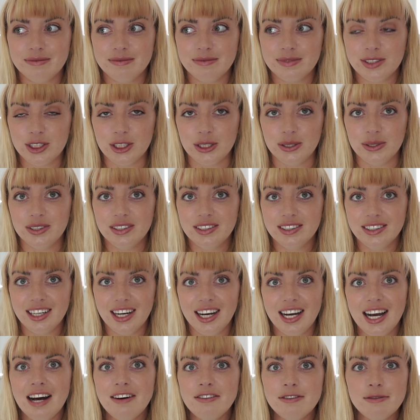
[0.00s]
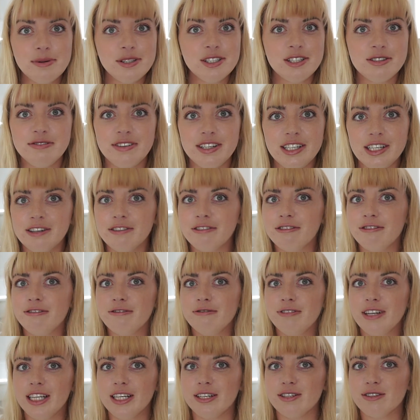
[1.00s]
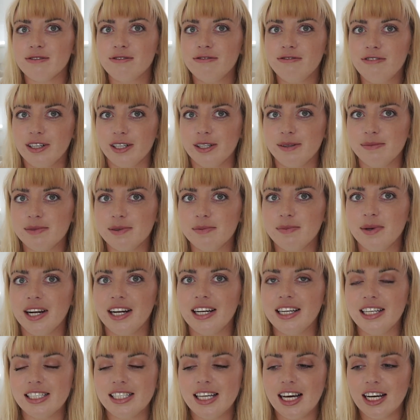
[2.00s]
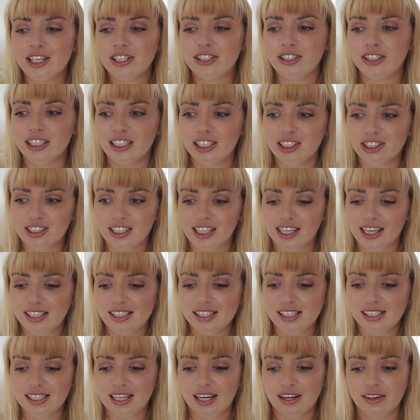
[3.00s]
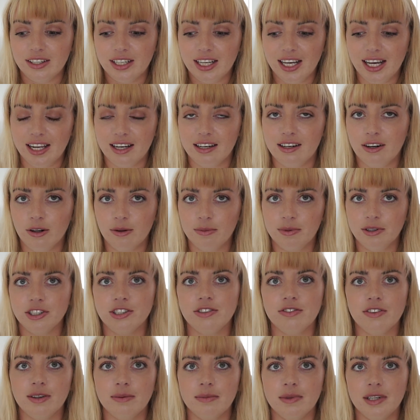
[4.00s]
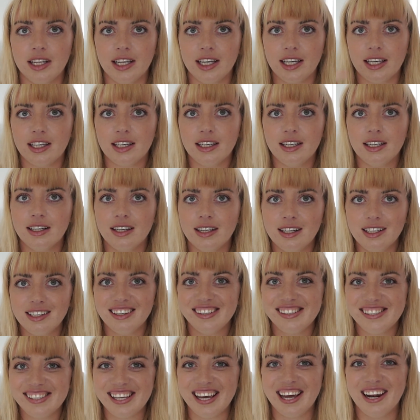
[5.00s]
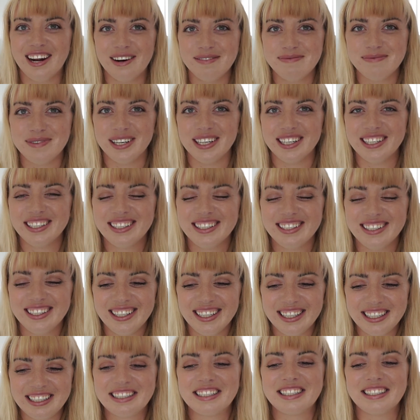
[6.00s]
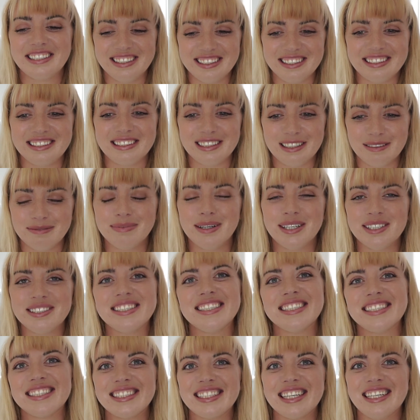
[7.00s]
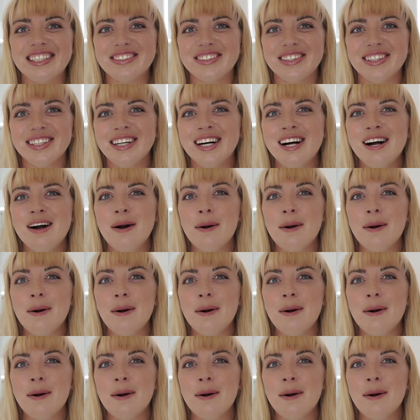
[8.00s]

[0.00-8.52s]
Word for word: soon. I have a bunch of video videos filmed, but I need to actually just like sit down, edit a whole bunch of them, and like set up a consistent posting schedule.